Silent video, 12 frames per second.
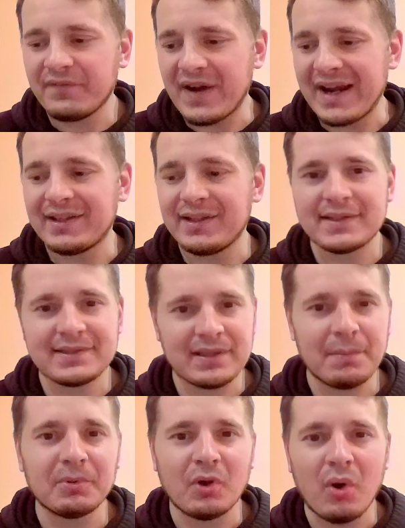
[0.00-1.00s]
finally
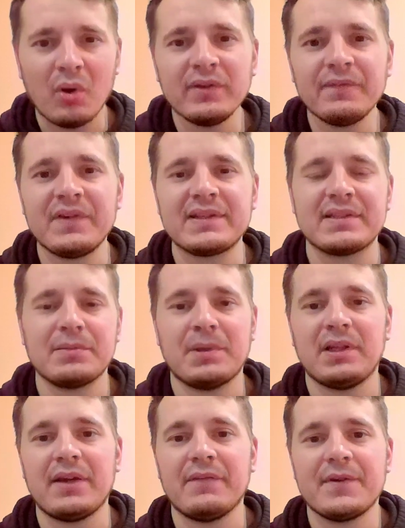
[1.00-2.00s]
accept all the things in
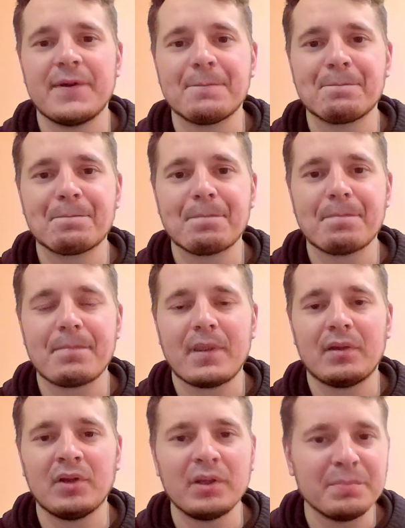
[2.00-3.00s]
my life,
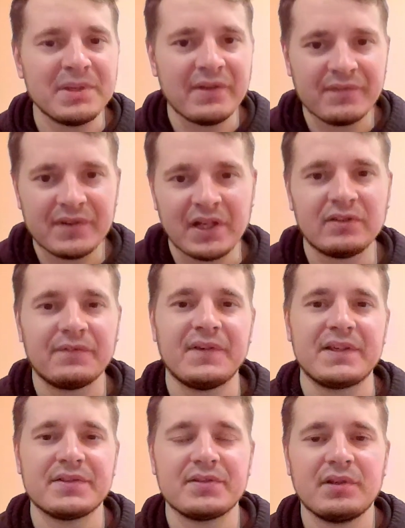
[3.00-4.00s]
not be afraid of
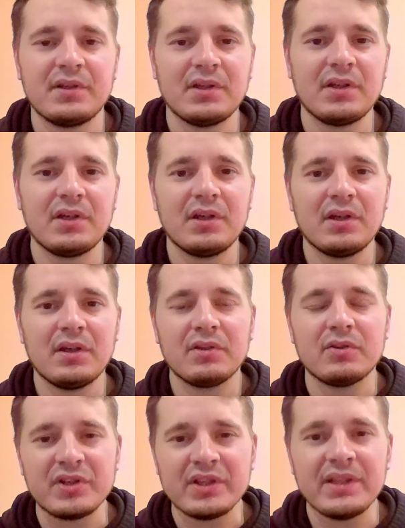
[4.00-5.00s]
things,
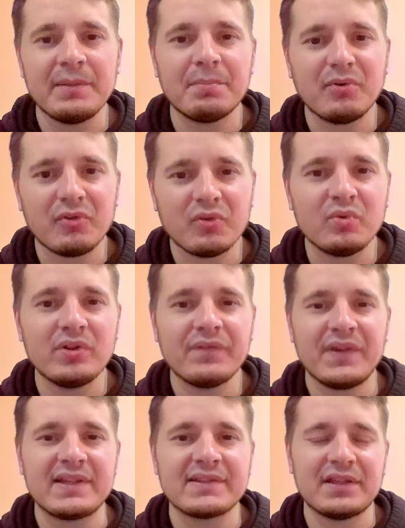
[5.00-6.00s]
to really pursue the
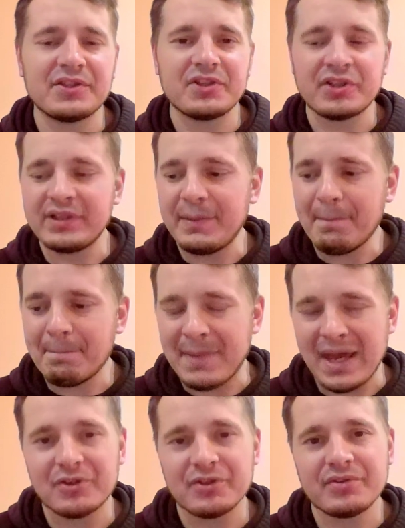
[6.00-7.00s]
things that really
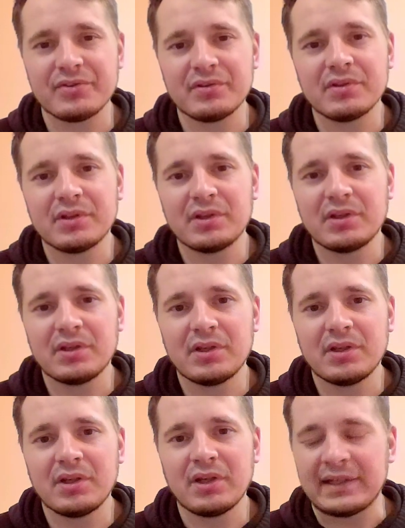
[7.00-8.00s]
matters.
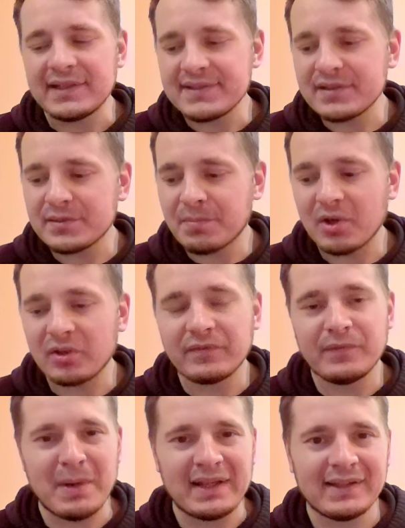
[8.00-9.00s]
And this is part
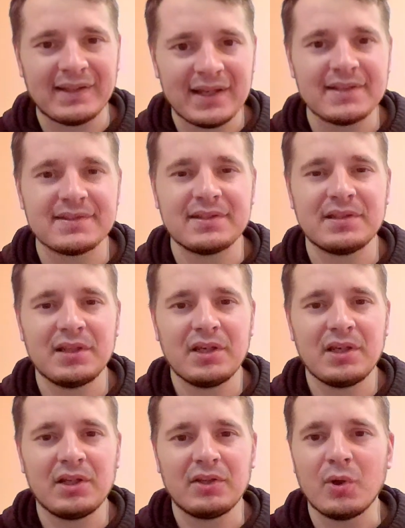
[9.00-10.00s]
of my legacy,
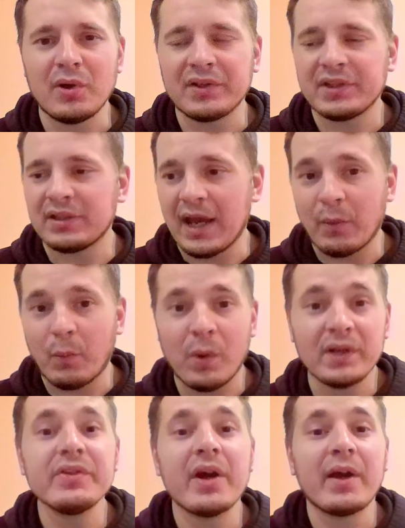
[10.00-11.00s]
knowing that
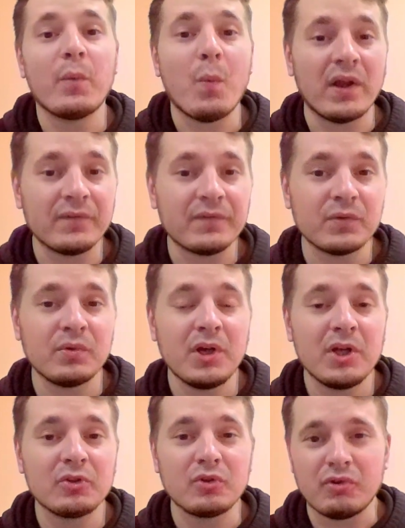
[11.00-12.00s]
what I went through
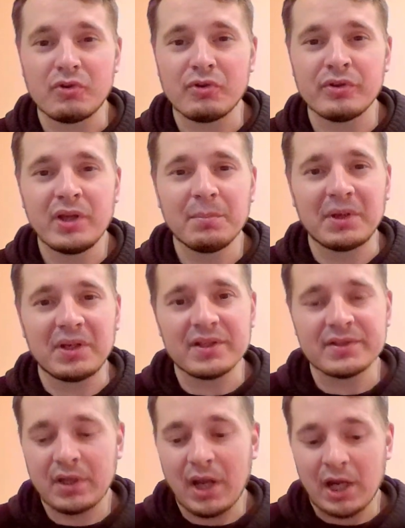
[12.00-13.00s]
to learn,
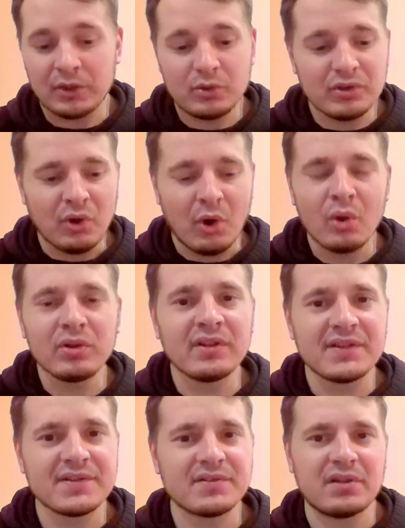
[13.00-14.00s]
because I know that all the
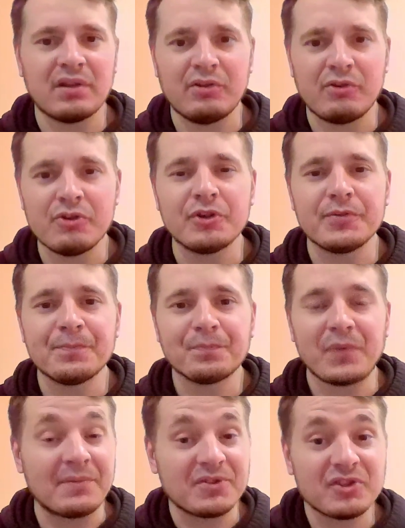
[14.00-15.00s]
lessons that I learned,
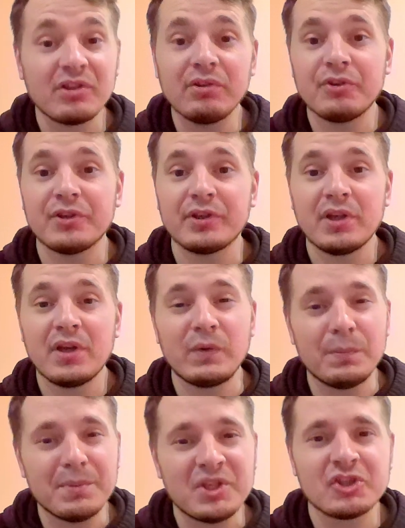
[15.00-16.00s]
I'm still learning,
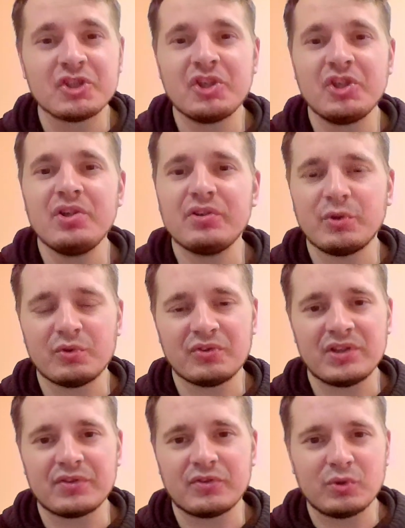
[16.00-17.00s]
will be share
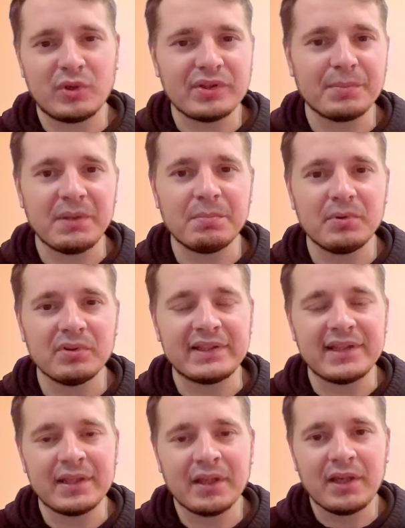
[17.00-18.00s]
those lessons to other people,
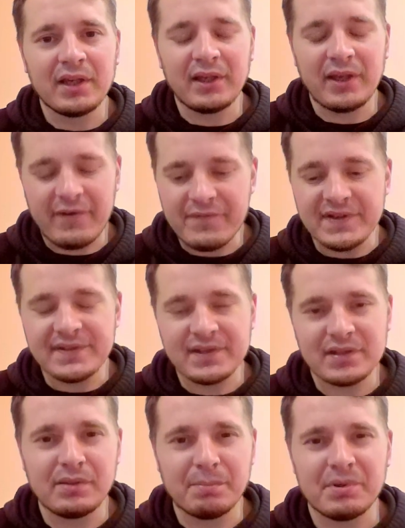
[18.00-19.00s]
that every
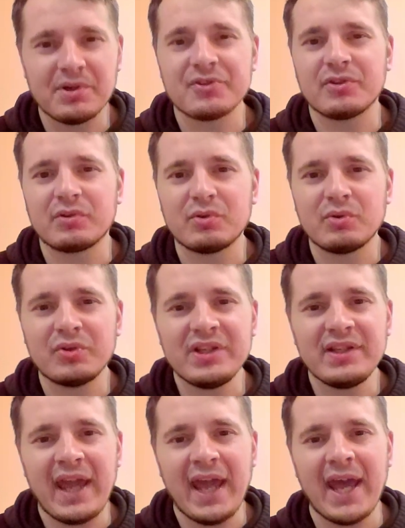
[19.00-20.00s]
single person who
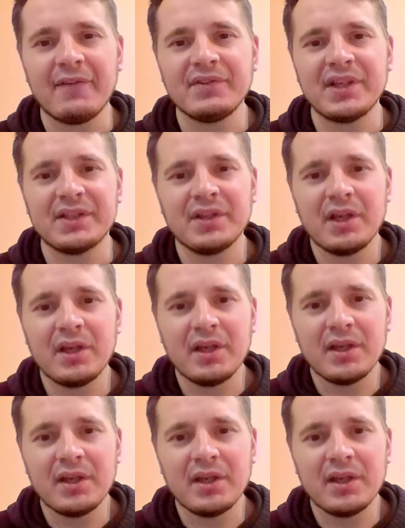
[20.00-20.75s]
really have that